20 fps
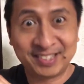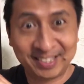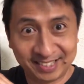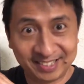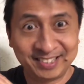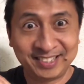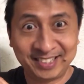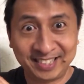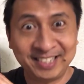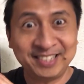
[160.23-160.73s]

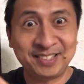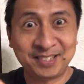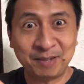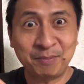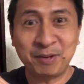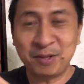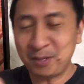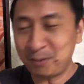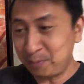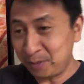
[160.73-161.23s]
see
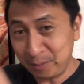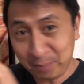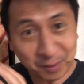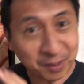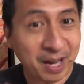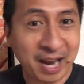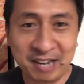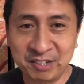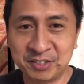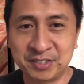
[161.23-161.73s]
some other
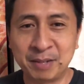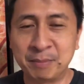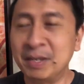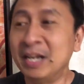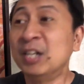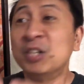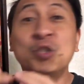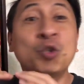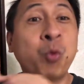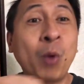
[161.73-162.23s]
people, hires
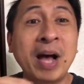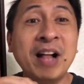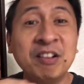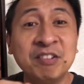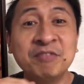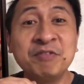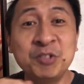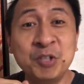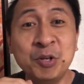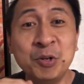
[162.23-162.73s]
them.
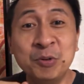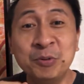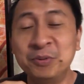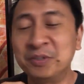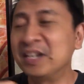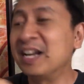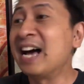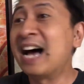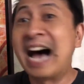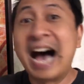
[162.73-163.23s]
12
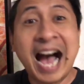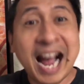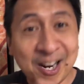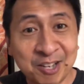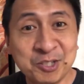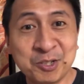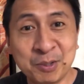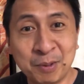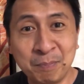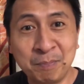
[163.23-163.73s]
noon,
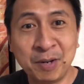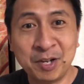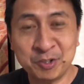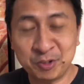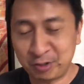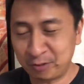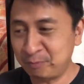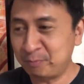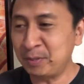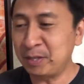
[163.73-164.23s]
hires a
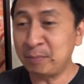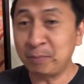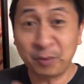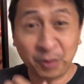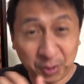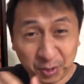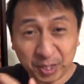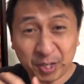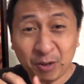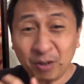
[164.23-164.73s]
bunch of
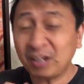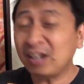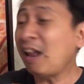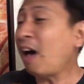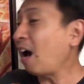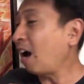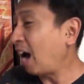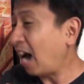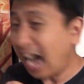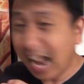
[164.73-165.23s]
people. 3
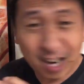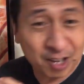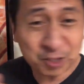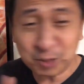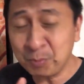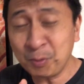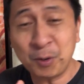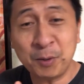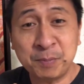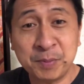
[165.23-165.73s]
o'clock,
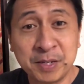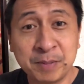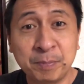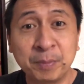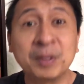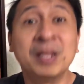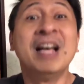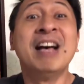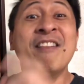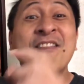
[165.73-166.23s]
hires more
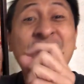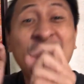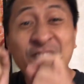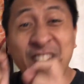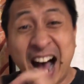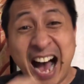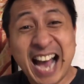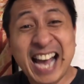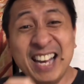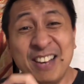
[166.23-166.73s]
people.
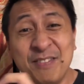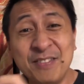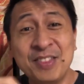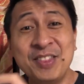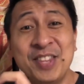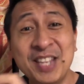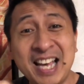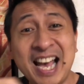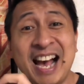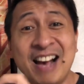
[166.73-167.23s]

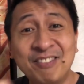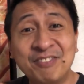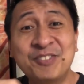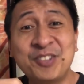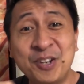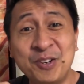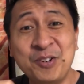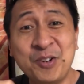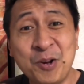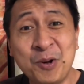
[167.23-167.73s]
5 in the
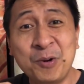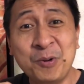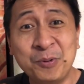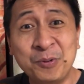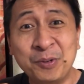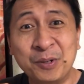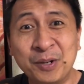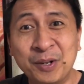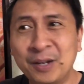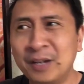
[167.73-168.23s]

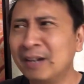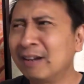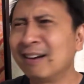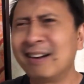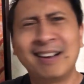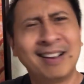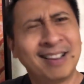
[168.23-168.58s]
afternoon,